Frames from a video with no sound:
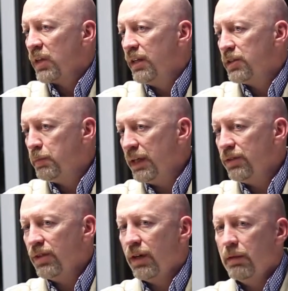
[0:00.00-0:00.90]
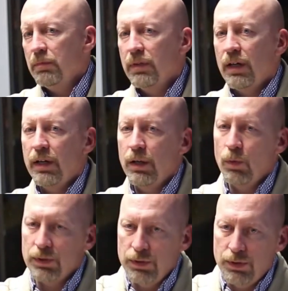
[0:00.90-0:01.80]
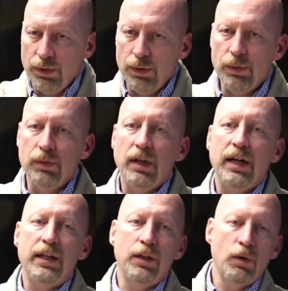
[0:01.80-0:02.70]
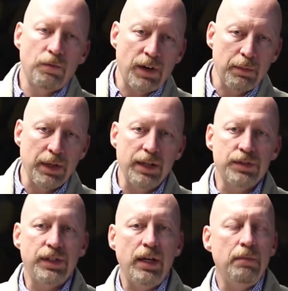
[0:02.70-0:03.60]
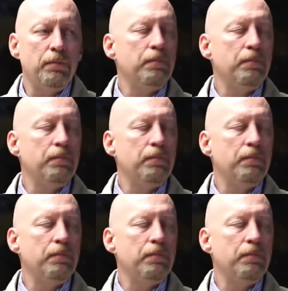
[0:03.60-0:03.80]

It's bedtime. I know what to do. I can go find my escape.